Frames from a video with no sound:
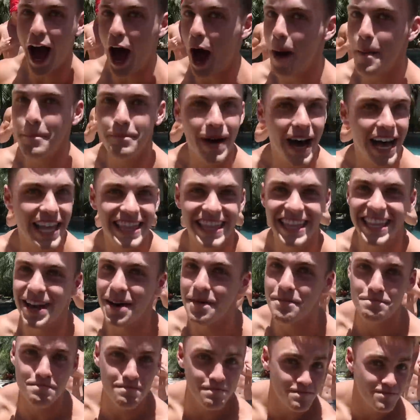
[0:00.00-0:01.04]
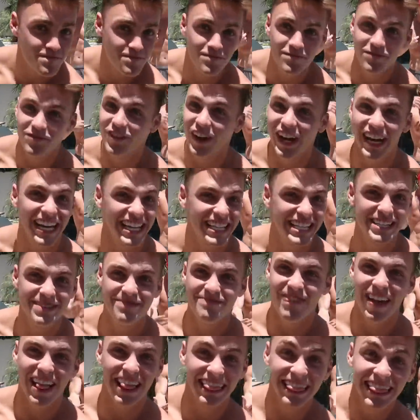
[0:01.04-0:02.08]
pour the bucket of water on me
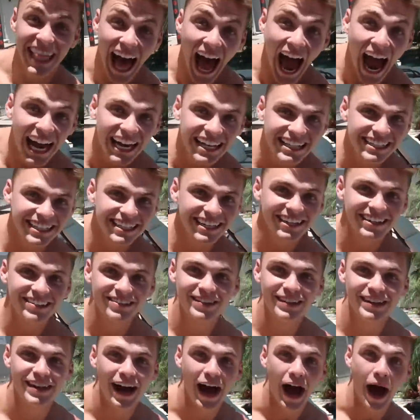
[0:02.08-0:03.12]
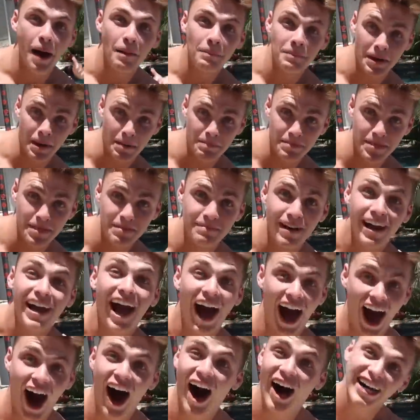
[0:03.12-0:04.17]
while I'm doing the backflip
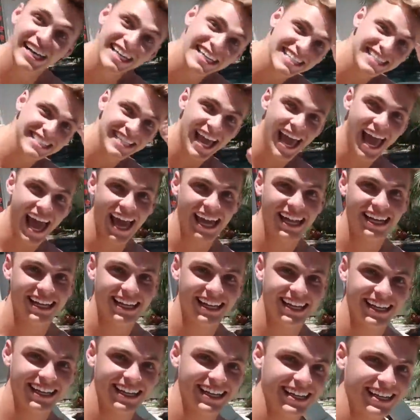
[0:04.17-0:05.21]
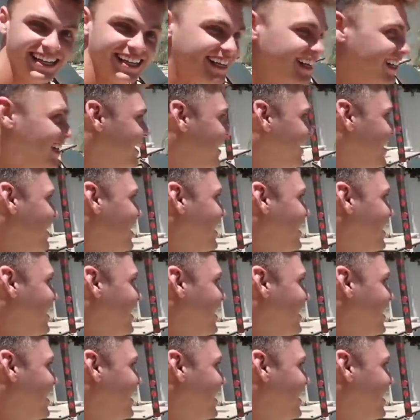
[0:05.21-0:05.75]
blindfolded on concrete. I hope I